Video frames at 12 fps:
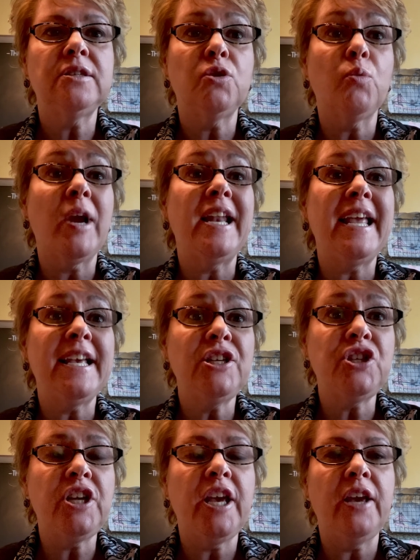the right
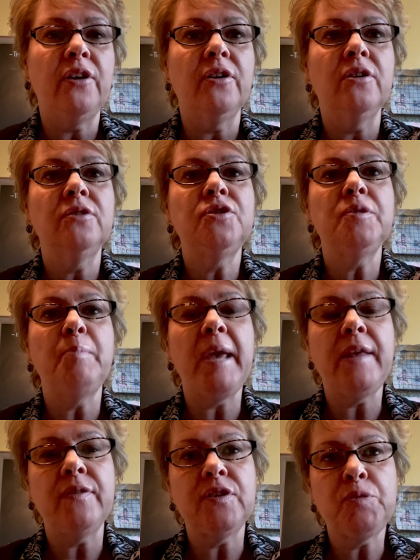educator to
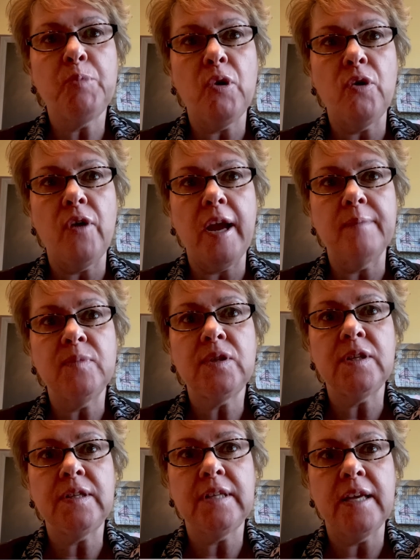make this program
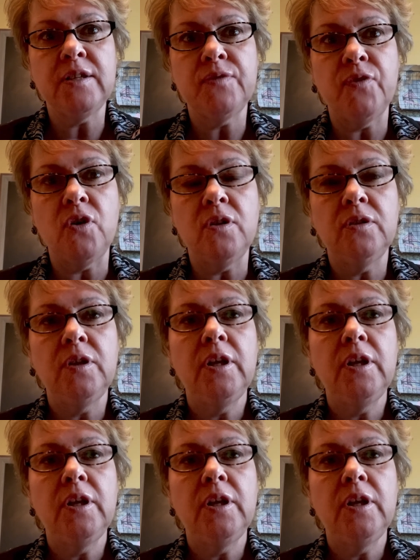successful?